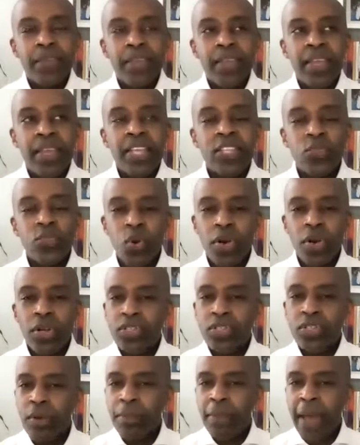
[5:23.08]
His
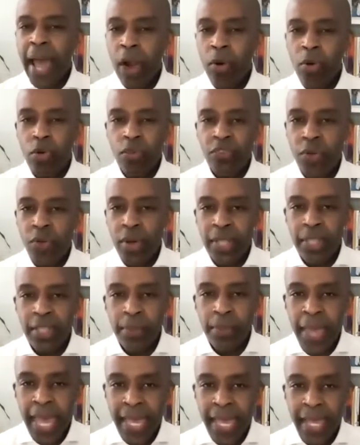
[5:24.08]
words are powerful on the
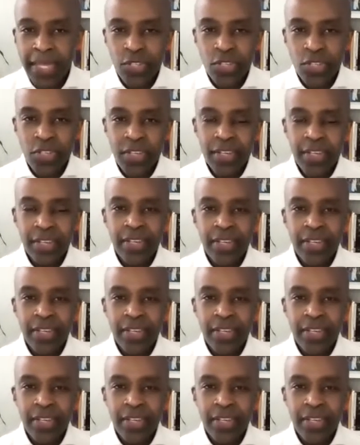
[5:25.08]
page,